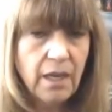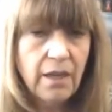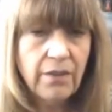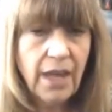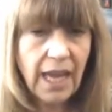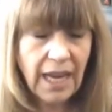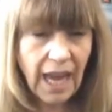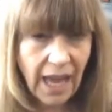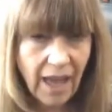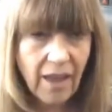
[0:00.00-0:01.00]
that
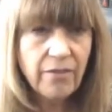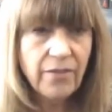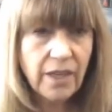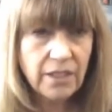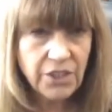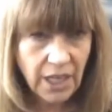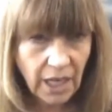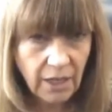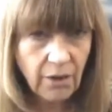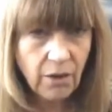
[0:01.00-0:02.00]
have a
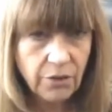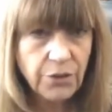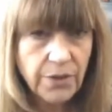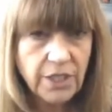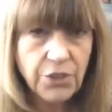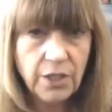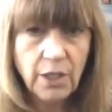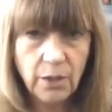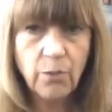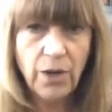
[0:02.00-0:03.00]
genetic alteration
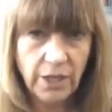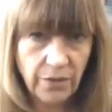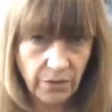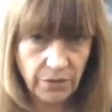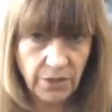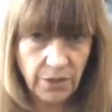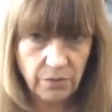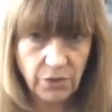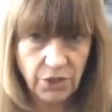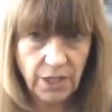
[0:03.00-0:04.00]
in one of those
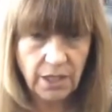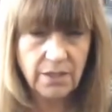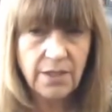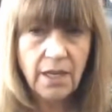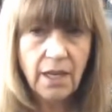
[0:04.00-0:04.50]
known genes.